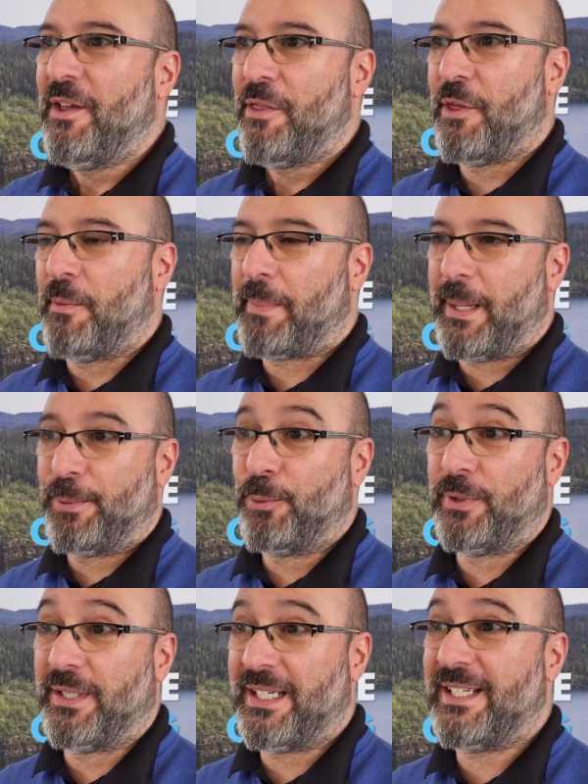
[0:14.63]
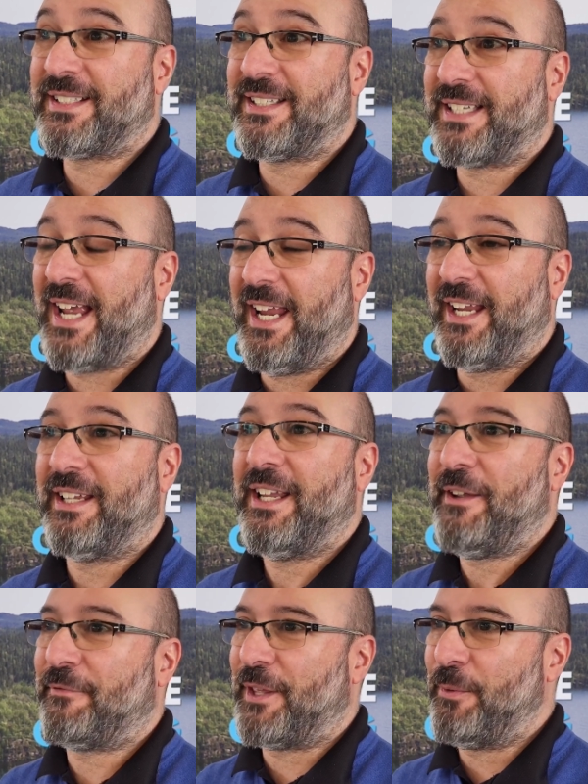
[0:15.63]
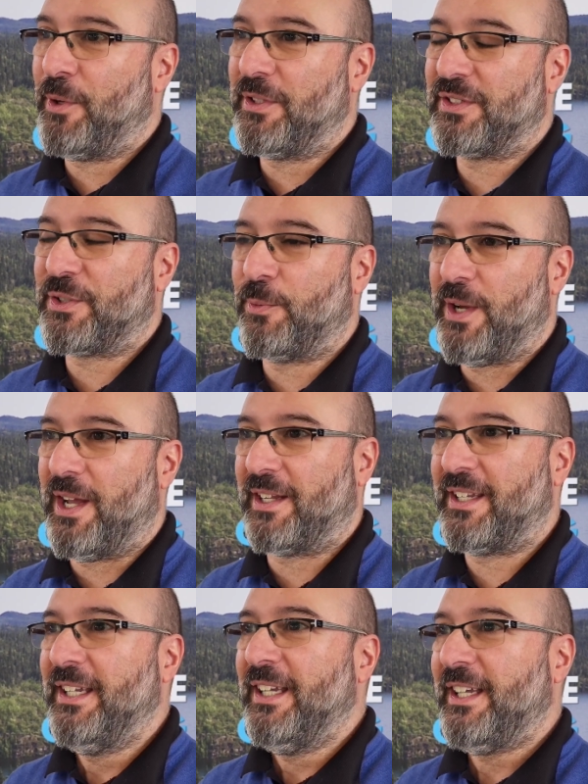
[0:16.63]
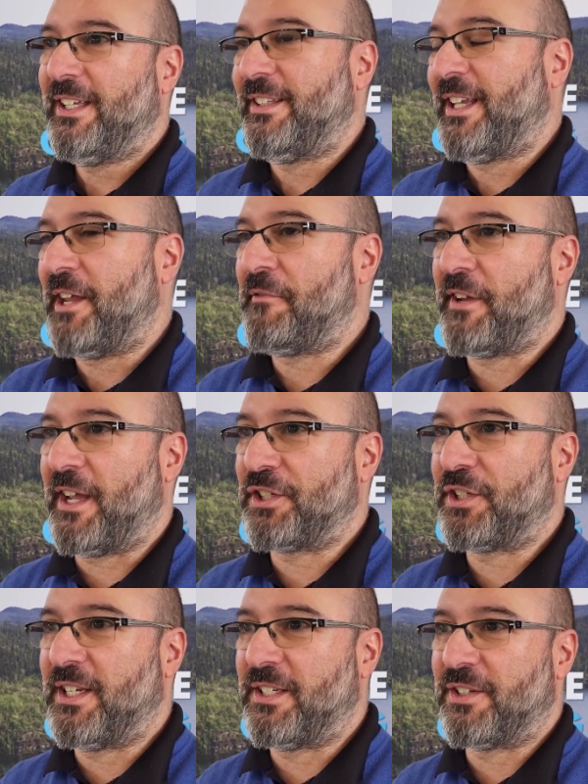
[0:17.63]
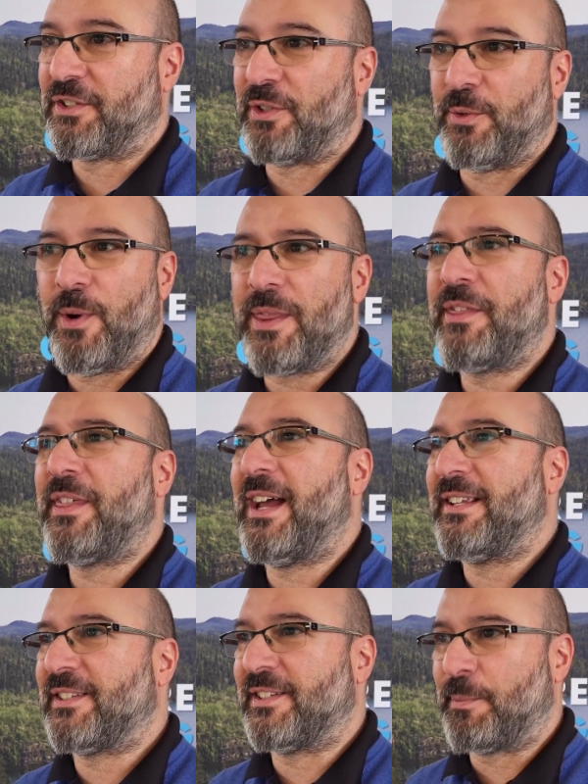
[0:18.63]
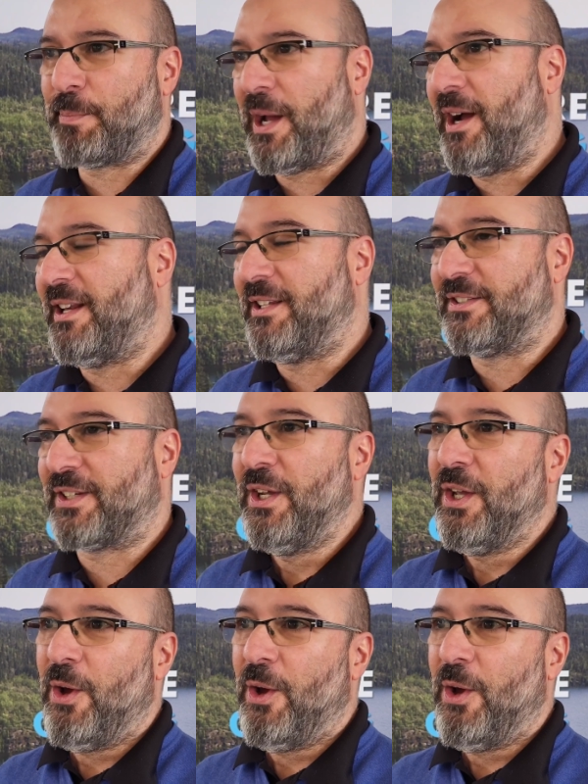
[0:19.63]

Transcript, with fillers: that people will need to take if they want to work in the aviation industry, whether that's as a pilot